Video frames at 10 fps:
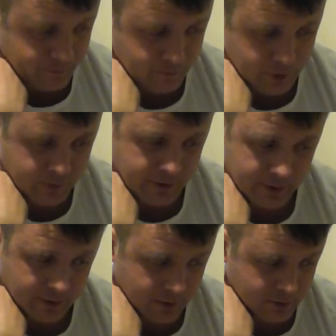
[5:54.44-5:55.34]
between
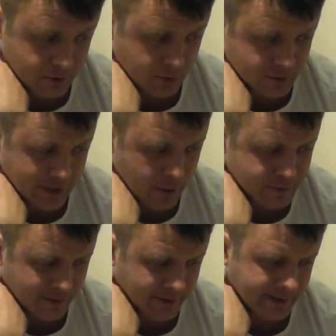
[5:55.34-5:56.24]
the two setups.
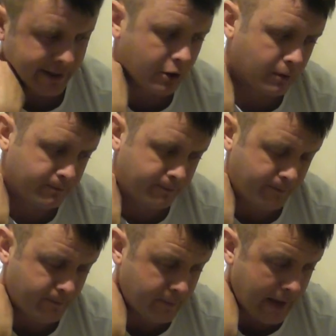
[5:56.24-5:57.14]
I think they come
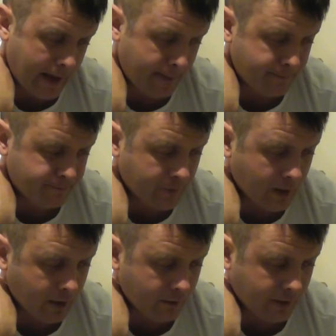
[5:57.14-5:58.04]

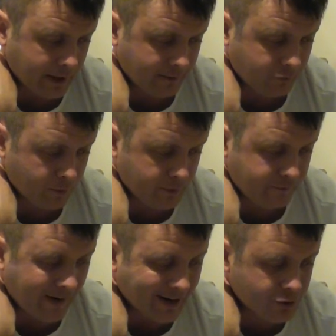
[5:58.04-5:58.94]
like from the
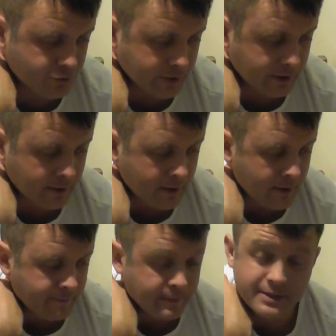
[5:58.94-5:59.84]
factory
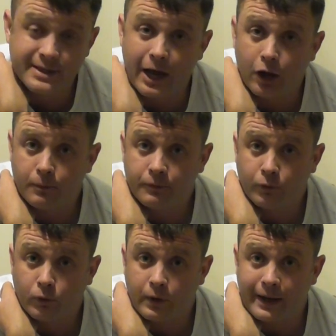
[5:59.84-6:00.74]
set up
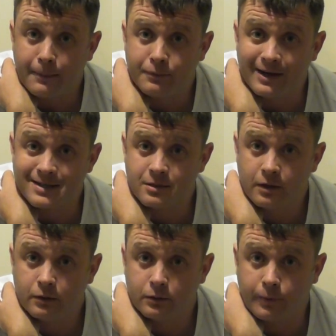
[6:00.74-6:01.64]
for like a
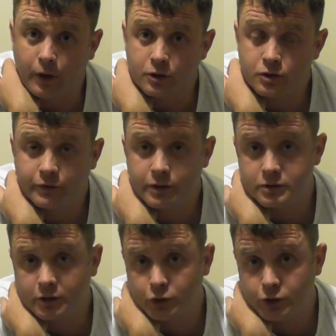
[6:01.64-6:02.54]
Preston hook box. So if you use
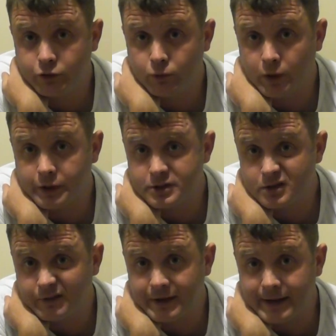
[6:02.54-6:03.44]
a Guru one and stuff like